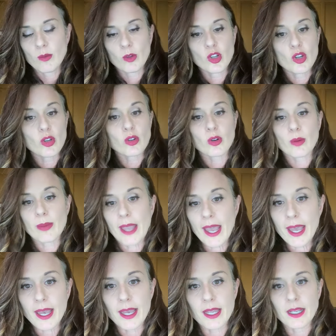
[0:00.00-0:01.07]
good or
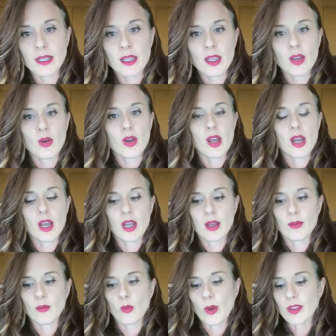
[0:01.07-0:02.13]
bad,
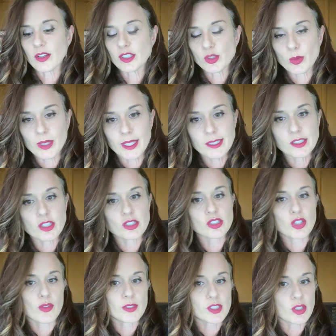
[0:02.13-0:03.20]
whether it's related to your
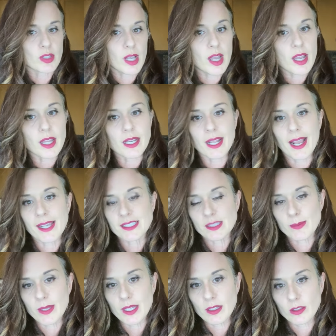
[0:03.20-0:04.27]
service or not, it has to
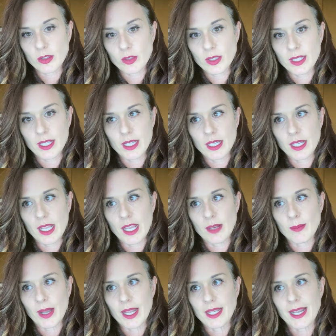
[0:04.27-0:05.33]
be included in
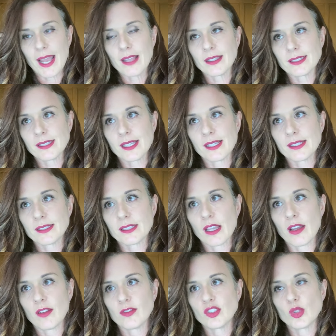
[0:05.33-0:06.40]
my analysis
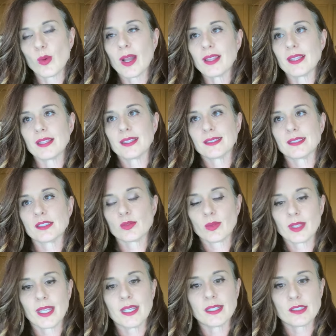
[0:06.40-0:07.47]
of, do I think this is
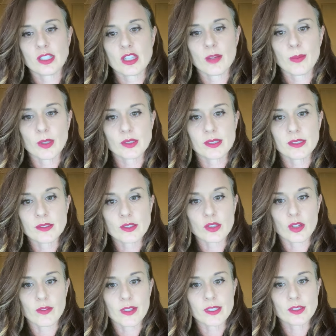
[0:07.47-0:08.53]
related to the person's
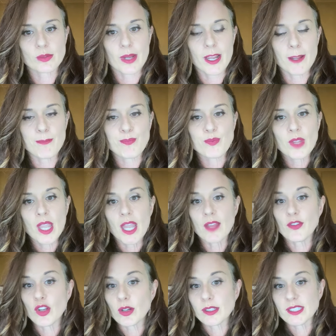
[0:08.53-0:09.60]
service, right?
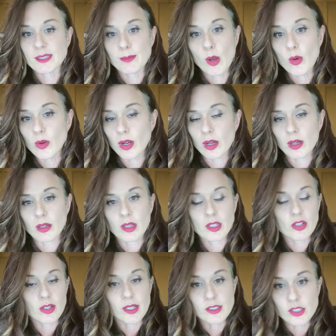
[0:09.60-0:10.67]
If you're a smoker,
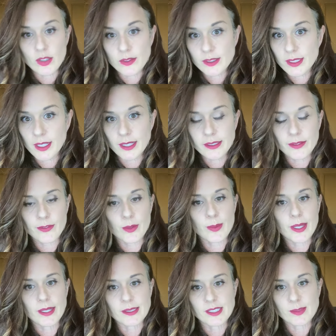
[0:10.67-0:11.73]
you're not service connected for
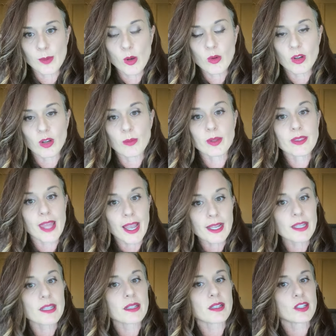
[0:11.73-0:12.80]
being a smoker, but that
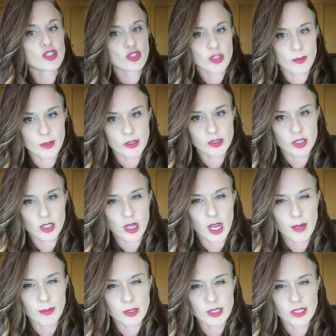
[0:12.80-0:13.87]
can contribute to your
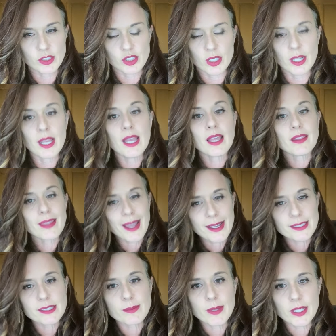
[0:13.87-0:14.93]
hypertension. That
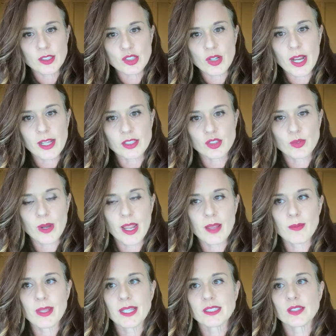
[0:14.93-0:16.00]
has to be addressed, right?
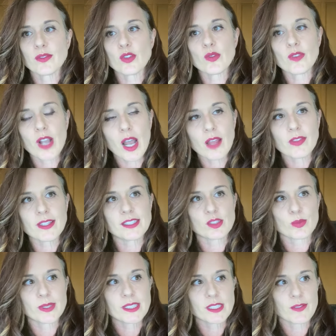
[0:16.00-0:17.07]
Because if you've got these
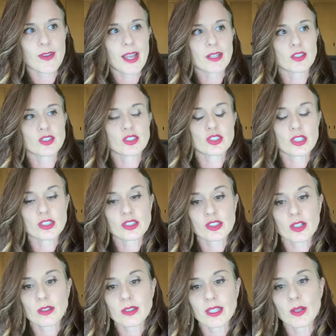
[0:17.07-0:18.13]
risk factors, they're
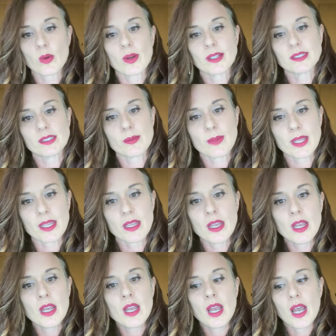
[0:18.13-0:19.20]
certainly going to be
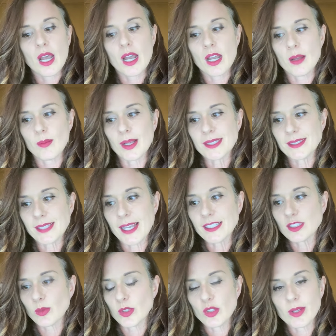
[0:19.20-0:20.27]

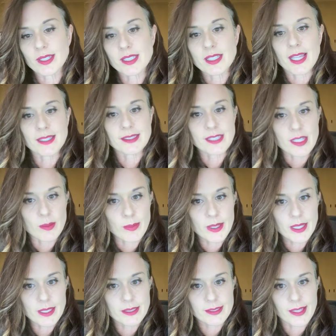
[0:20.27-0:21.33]
assessed when you get to that
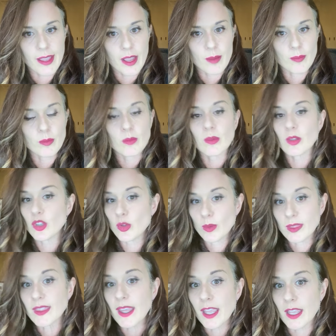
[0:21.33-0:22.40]
CMP exam, you
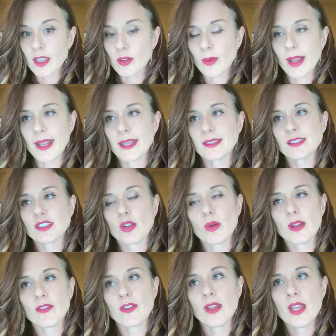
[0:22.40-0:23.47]
would think, right? And so
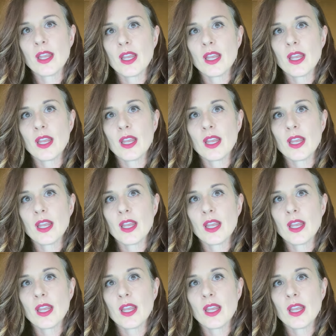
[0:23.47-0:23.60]
if,